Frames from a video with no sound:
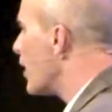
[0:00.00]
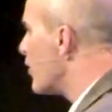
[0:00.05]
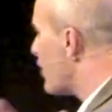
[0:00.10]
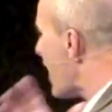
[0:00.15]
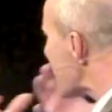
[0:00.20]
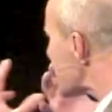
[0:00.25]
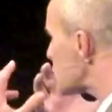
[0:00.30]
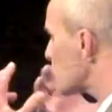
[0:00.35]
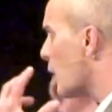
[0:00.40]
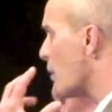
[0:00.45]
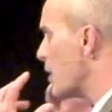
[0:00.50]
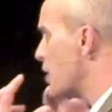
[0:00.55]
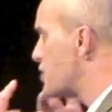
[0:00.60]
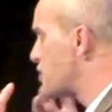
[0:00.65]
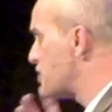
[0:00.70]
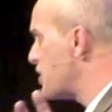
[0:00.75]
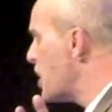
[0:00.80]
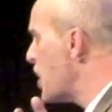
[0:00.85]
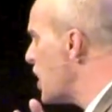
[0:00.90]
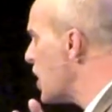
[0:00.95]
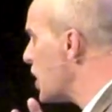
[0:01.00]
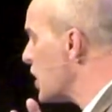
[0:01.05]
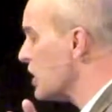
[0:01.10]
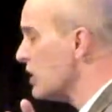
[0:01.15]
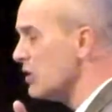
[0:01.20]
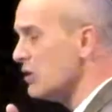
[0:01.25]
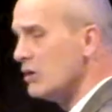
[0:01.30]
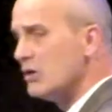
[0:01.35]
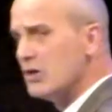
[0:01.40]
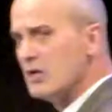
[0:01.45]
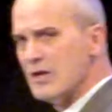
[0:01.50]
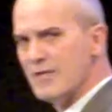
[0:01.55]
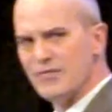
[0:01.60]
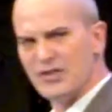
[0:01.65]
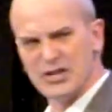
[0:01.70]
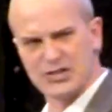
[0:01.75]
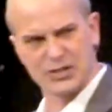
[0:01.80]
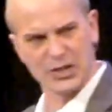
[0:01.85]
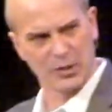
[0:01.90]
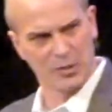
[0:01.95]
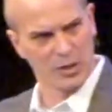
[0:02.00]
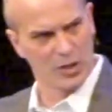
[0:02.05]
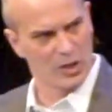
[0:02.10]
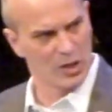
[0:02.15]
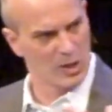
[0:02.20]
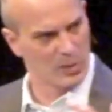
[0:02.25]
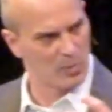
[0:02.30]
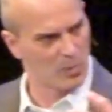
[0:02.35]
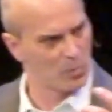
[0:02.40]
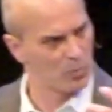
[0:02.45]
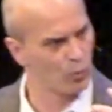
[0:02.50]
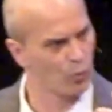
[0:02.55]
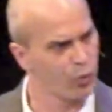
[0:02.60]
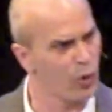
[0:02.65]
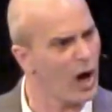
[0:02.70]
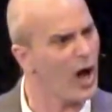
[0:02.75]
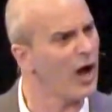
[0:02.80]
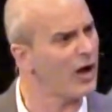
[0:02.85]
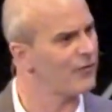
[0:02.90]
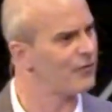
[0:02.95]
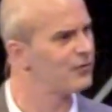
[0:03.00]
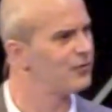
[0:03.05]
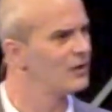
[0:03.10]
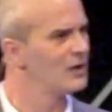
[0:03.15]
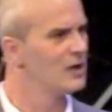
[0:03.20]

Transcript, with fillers: that's what we see this rough,